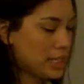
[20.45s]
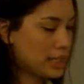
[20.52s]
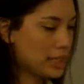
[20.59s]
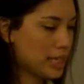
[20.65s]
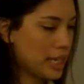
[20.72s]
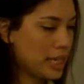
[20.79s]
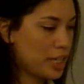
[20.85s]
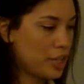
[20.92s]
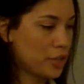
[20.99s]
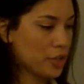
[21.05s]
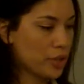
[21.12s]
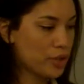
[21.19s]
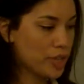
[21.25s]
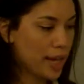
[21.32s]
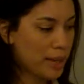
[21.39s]
this study.
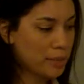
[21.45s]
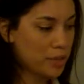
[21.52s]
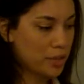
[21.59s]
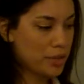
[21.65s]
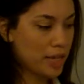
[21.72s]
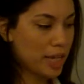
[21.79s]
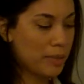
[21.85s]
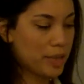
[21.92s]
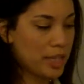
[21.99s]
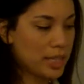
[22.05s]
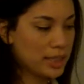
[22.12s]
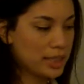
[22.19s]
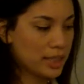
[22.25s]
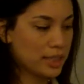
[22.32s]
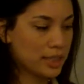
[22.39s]
So type 2
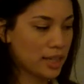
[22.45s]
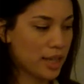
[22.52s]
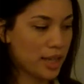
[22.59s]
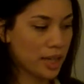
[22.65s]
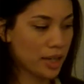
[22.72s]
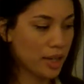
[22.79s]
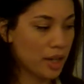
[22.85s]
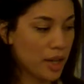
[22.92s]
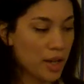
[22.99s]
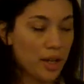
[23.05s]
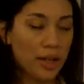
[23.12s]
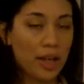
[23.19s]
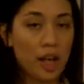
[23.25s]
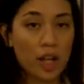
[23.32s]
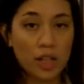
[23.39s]
diabetes is a
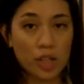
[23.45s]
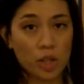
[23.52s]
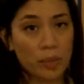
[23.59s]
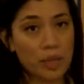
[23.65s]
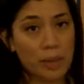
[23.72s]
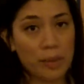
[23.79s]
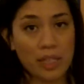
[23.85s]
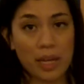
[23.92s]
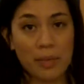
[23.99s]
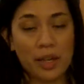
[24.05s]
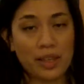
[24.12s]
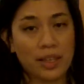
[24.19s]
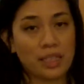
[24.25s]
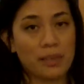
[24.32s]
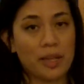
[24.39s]
global
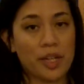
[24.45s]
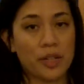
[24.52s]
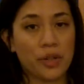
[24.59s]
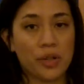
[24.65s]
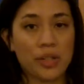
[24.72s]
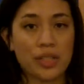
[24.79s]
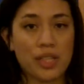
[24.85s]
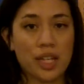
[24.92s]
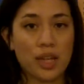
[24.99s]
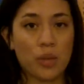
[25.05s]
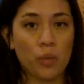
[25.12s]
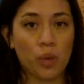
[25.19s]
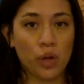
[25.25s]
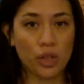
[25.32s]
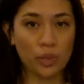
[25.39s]
epidemic that's been increasing
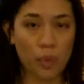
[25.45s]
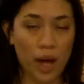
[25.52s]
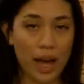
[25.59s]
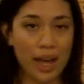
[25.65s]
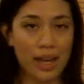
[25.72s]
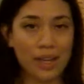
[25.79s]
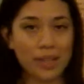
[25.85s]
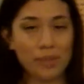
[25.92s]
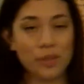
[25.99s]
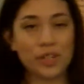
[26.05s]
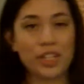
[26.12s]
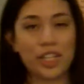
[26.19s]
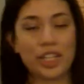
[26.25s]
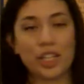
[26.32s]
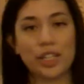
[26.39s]
worldwide,
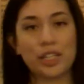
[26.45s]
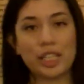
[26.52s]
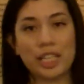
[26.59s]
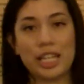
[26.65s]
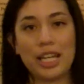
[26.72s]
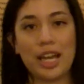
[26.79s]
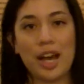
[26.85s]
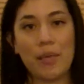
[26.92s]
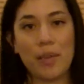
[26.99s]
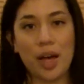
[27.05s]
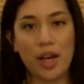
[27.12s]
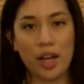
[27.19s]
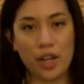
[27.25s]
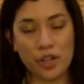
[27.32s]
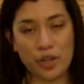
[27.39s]
particularly
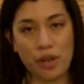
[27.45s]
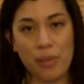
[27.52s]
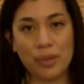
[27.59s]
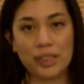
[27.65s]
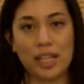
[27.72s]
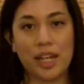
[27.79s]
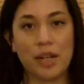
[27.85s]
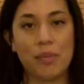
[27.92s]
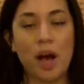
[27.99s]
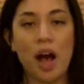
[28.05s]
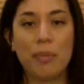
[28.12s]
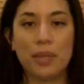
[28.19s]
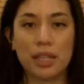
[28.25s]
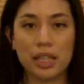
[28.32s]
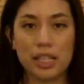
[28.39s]
among underrepresented
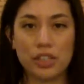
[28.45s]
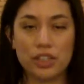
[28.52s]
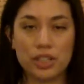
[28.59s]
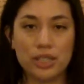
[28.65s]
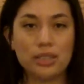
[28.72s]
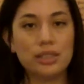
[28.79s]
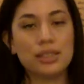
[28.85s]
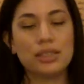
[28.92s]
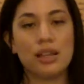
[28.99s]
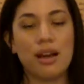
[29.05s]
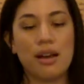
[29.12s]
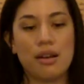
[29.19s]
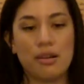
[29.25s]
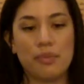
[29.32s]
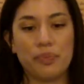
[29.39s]
populations.
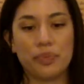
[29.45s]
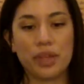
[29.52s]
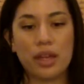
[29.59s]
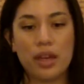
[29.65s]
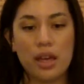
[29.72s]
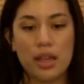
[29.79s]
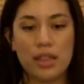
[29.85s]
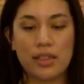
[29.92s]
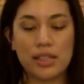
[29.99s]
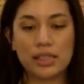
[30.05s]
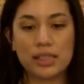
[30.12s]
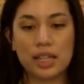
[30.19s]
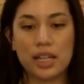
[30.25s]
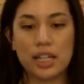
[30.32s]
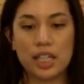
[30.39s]
Mm-hmm. Um,
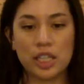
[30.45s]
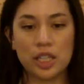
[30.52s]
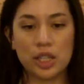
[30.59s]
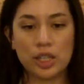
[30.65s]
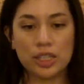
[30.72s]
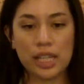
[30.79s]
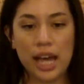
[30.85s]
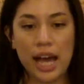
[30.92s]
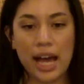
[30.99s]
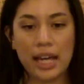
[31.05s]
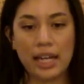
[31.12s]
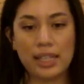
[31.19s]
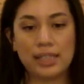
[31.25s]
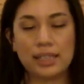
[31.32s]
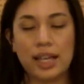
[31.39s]
this study looked
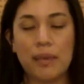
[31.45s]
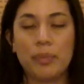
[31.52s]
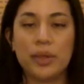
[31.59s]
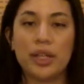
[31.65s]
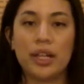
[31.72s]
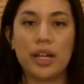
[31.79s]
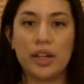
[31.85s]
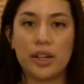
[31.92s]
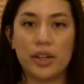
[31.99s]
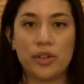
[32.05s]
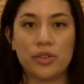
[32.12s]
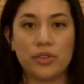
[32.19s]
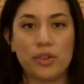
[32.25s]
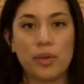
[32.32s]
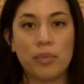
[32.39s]
at a sample
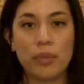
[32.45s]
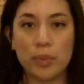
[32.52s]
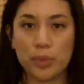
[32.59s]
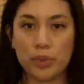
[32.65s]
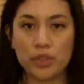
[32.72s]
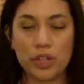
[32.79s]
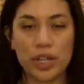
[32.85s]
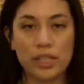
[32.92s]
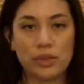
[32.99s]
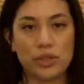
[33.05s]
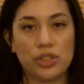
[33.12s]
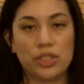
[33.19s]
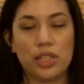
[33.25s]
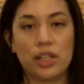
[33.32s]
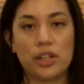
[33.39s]
of Mapuches,
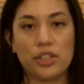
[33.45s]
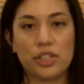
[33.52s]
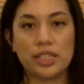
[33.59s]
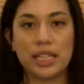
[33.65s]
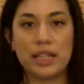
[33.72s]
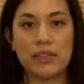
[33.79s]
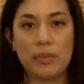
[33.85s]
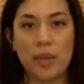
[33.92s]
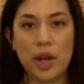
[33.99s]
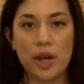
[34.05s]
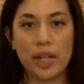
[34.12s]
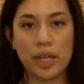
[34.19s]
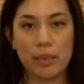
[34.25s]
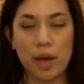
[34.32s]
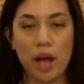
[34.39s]
which is the largest Native
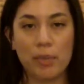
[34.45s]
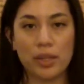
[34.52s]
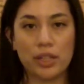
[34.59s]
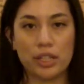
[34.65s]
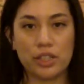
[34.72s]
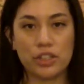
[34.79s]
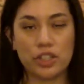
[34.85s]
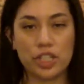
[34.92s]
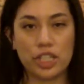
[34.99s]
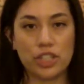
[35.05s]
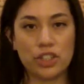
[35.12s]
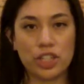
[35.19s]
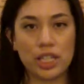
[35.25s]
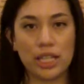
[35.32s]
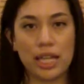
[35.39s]
American population in
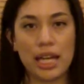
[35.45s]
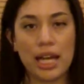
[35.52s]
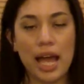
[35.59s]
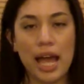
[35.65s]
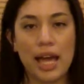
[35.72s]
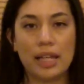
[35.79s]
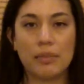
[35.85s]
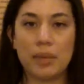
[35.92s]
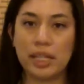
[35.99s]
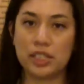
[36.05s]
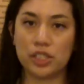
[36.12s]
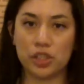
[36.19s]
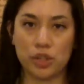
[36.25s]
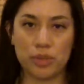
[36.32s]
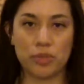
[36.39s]
Chile, and
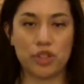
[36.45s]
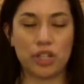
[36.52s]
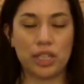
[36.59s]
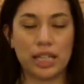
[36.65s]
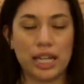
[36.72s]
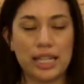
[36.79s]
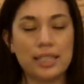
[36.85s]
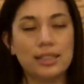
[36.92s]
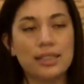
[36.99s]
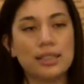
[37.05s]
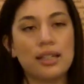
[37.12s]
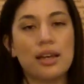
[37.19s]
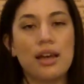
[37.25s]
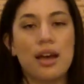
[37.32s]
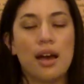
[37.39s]
mainstream Chileans.
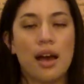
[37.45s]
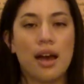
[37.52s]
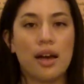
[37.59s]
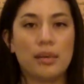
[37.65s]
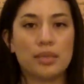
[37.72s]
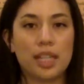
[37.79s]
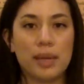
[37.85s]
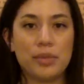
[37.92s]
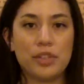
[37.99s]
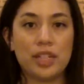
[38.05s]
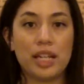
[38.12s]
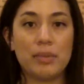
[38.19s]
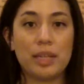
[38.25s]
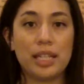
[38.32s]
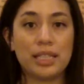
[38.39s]
Um, type 2
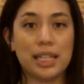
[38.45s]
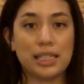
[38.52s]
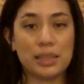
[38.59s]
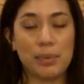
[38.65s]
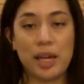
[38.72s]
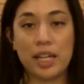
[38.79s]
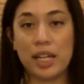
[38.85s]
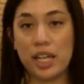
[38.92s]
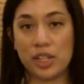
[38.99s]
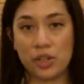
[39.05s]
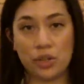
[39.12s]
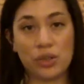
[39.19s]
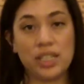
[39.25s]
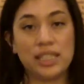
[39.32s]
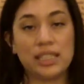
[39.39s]
diabetes has been
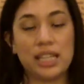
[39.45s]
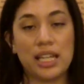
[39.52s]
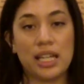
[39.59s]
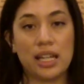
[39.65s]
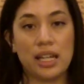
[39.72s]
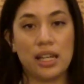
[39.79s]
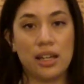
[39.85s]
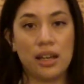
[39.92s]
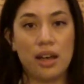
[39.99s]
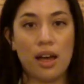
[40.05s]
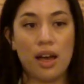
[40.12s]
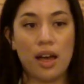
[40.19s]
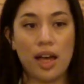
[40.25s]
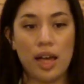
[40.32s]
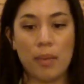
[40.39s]
increasing
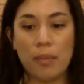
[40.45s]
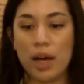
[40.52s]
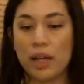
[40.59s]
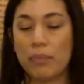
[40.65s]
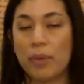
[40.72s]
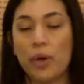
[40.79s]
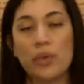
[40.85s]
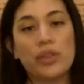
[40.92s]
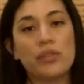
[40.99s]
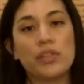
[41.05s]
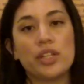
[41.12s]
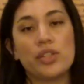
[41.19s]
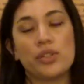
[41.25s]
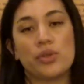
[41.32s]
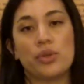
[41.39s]
among both of
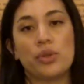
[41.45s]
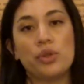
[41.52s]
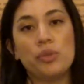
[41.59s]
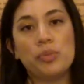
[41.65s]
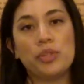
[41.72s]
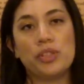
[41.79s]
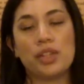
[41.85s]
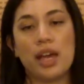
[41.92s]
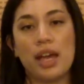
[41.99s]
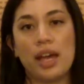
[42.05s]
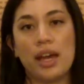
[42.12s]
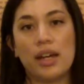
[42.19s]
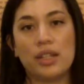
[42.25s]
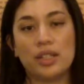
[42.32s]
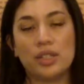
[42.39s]
these groups,
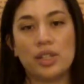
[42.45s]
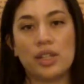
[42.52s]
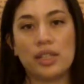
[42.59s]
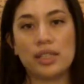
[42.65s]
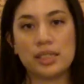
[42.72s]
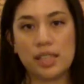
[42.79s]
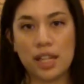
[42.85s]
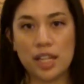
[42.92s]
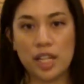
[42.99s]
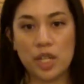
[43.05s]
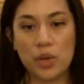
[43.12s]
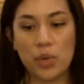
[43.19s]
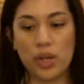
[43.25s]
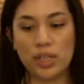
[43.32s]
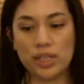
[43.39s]
and this
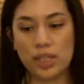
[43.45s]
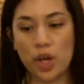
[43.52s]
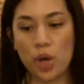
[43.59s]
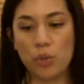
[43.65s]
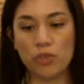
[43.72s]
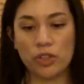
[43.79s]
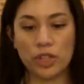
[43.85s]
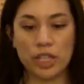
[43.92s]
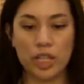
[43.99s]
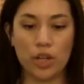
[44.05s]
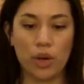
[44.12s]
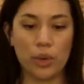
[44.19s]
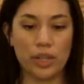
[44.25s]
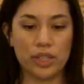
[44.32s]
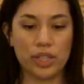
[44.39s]
study was hopefully
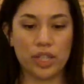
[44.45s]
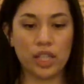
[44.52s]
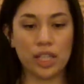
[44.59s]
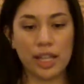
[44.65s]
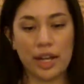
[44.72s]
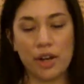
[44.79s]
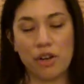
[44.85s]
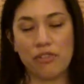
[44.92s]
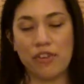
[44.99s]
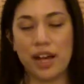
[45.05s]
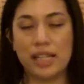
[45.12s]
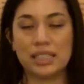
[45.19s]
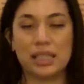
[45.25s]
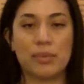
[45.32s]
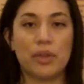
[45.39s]
going to
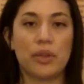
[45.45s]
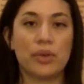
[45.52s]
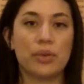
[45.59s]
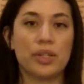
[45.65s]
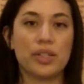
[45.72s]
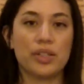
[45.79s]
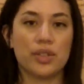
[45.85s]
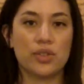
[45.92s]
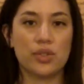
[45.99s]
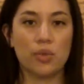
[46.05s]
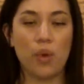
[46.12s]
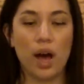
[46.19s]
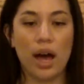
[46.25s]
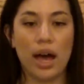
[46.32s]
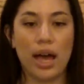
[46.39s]
clarify some of the reasons
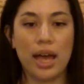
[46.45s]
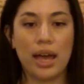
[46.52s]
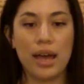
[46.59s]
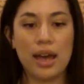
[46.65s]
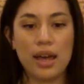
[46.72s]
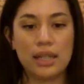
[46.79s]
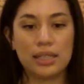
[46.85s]
why